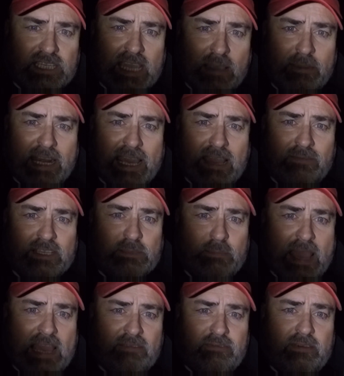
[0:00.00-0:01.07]
coming out of its
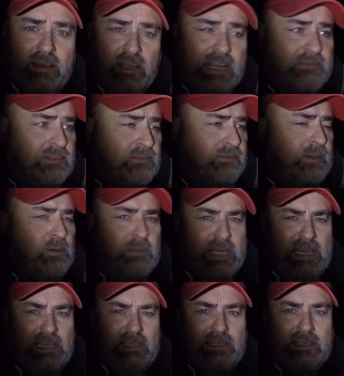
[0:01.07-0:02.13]
mouth. I'll have to film
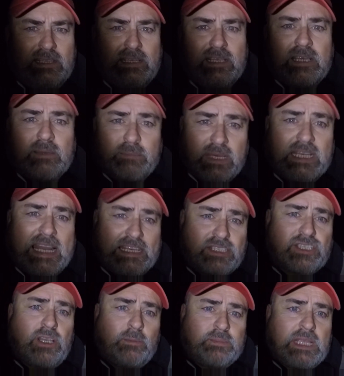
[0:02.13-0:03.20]
that, but that's
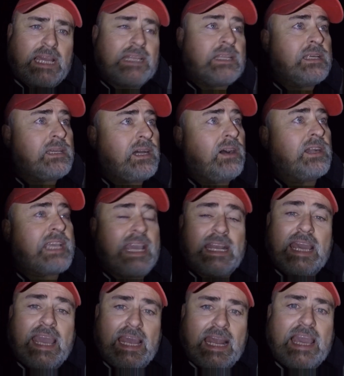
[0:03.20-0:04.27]
job done. I can get
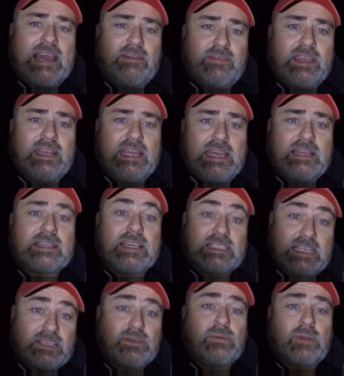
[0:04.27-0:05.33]
the hell out of here now, because
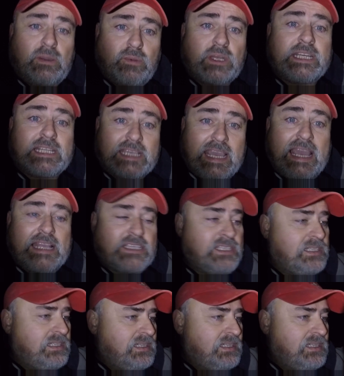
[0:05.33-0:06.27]
that's all I wanted to catch.